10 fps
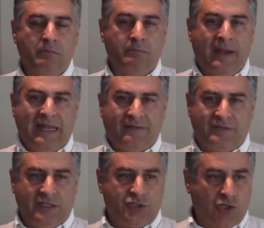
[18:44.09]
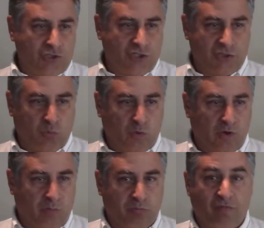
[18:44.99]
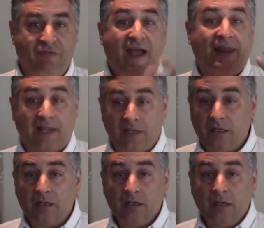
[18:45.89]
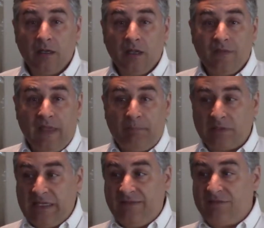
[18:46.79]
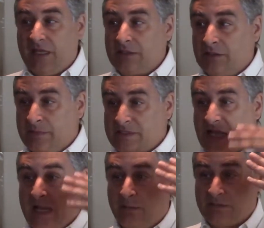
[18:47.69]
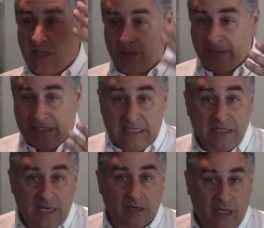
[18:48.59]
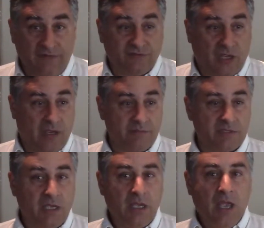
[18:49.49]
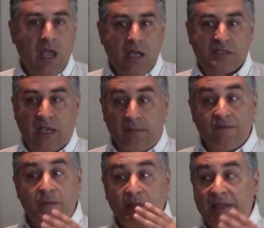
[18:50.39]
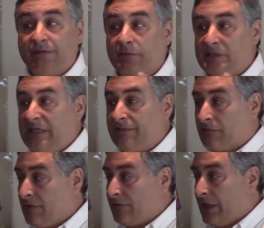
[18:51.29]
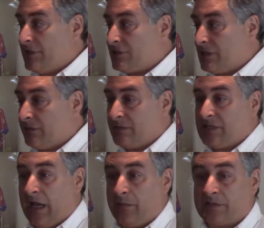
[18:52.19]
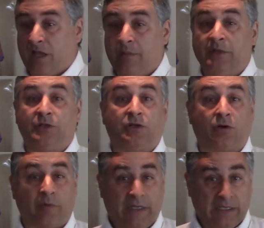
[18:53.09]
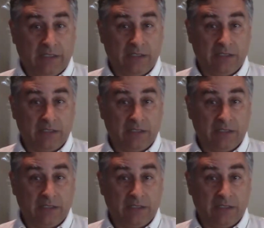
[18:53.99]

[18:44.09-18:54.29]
Many of the churches were prophetic. They believed that the Messiah was coming in their lifetimes. Some of them even received the revelation that the Messiah was coming to Korea.